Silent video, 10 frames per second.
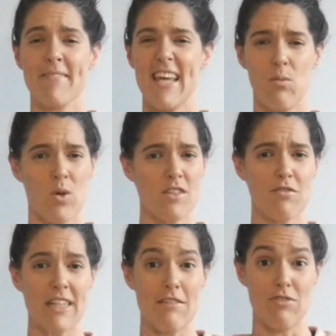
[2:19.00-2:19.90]
it wasn't
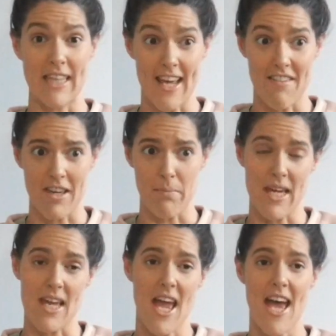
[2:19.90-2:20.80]
really relieving
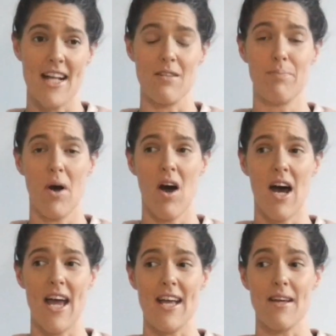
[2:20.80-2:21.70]
me. And
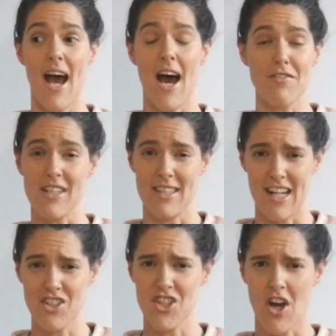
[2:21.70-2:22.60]
after
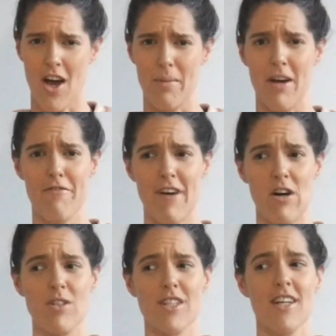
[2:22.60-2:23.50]
lunchtime, I
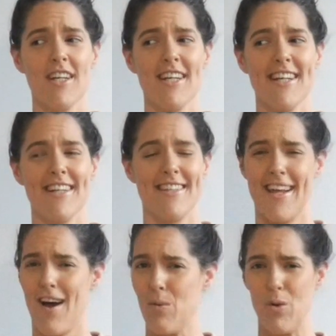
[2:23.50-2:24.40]
felt
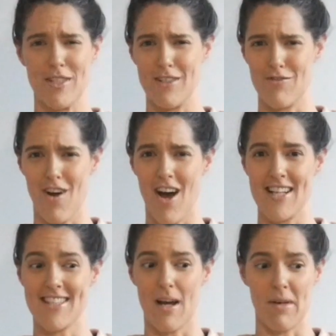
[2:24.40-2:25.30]
that I wasn't
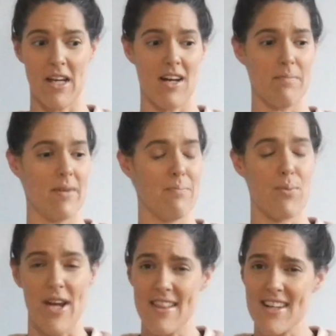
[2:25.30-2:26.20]
right. My
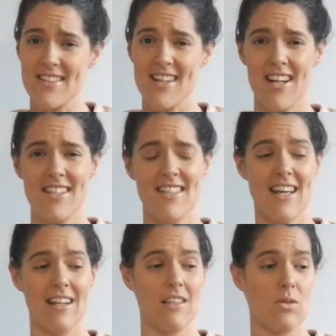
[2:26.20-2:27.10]
breathing started to
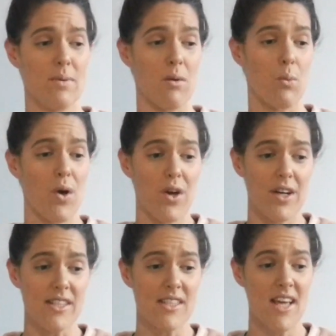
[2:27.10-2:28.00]
get a little bit
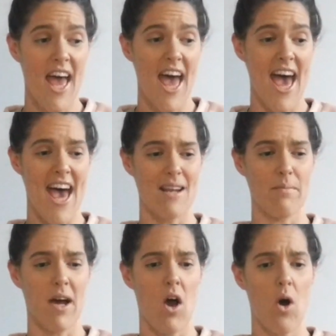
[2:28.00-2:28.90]
worse, and
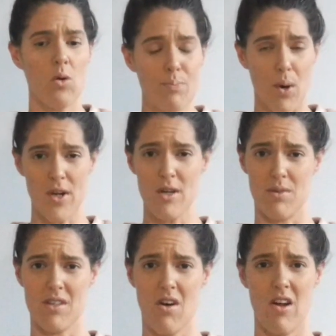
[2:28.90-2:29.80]
my whole body
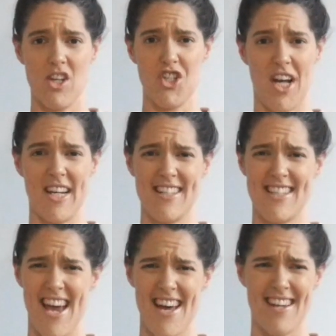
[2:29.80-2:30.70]
was kind of shutting
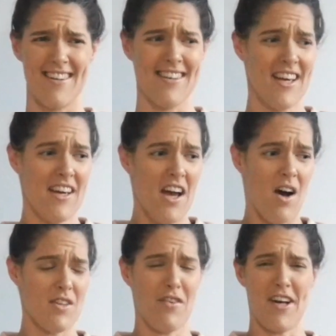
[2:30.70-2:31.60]
down, and
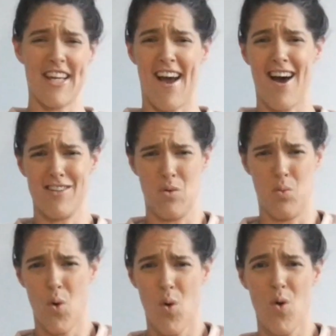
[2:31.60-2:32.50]
I was finding it hard to
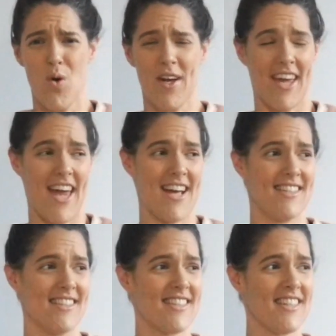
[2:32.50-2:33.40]
walk,
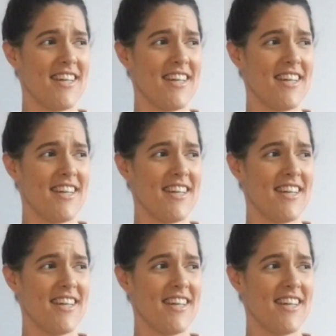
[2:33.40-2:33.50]
and